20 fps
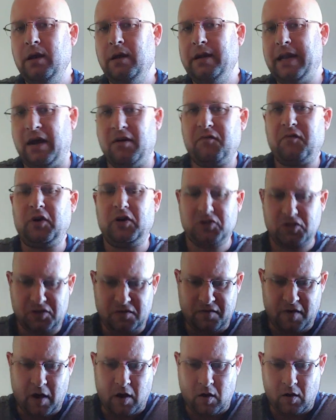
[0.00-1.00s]
Now, first
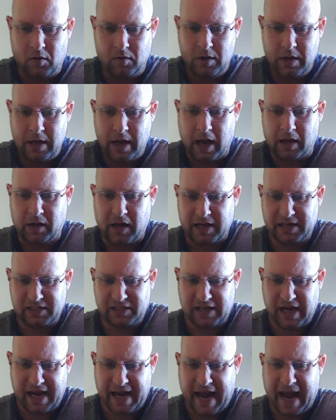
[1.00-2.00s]
of all, I'd like to
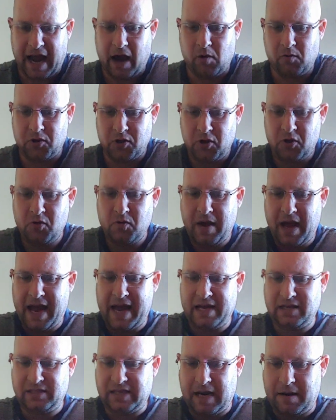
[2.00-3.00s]
say how you
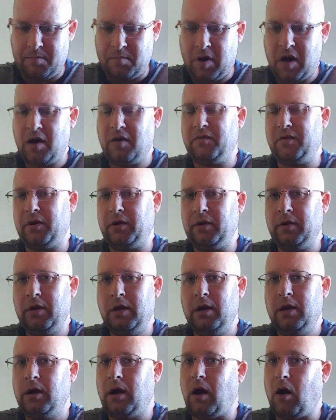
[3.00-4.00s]
as a mother
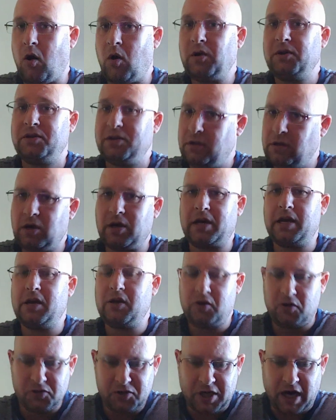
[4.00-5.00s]
are to look at
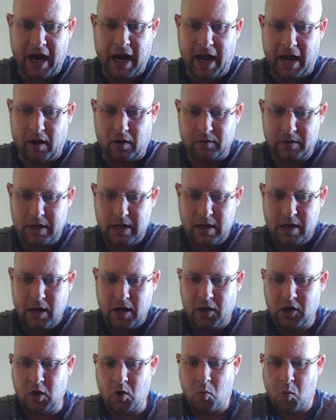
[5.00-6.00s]
your child.
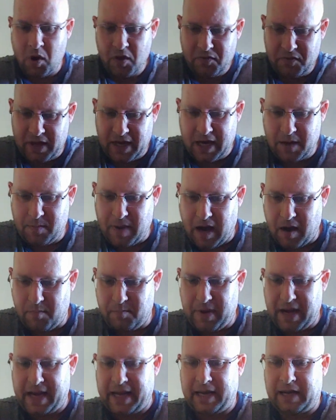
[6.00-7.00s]
One thing about
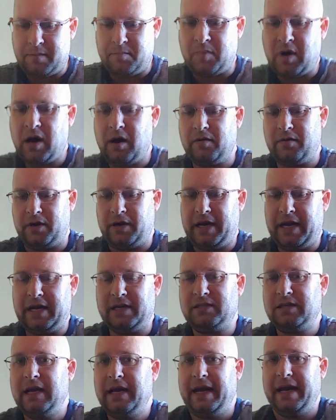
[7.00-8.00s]
being a mother
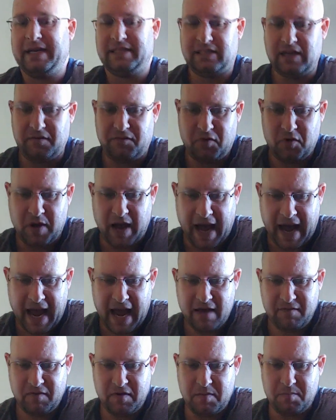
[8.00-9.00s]
is if you
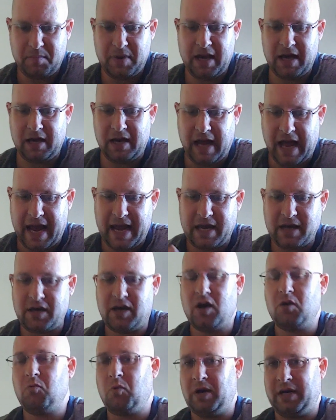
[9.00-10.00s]
haven't been a
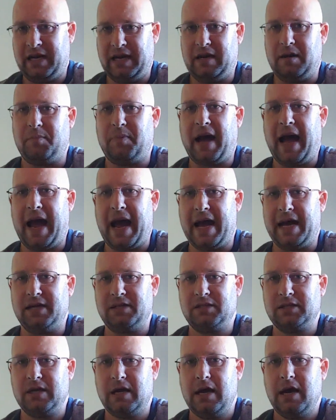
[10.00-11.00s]
good one in the
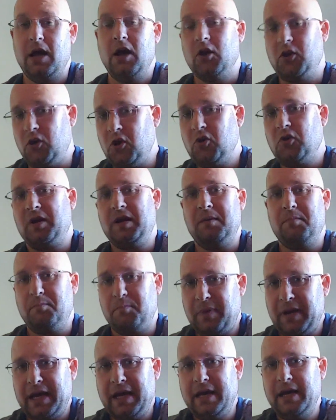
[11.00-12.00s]
past, you can
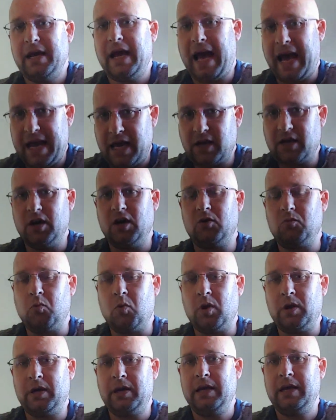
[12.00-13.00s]
be a good
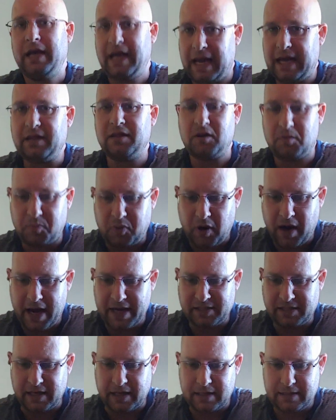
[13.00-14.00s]
one in the
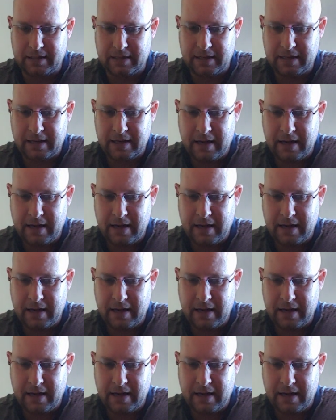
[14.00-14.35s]
present.